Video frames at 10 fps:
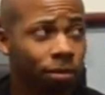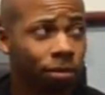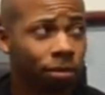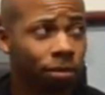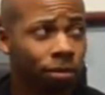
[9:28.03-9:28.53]

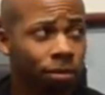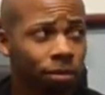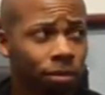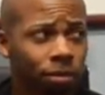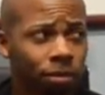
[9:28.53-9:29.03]

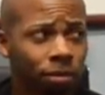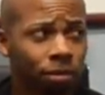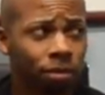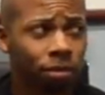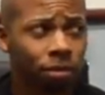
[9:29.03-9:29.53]

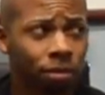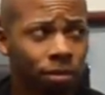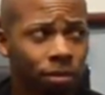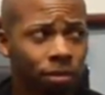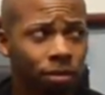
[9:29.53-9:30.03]

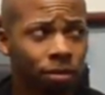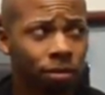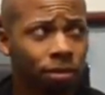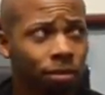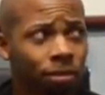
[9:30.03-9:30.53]

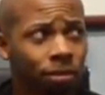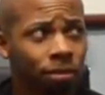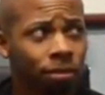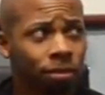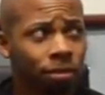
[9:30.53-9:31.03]

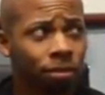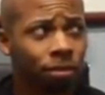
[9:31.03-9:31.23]
(not speaking)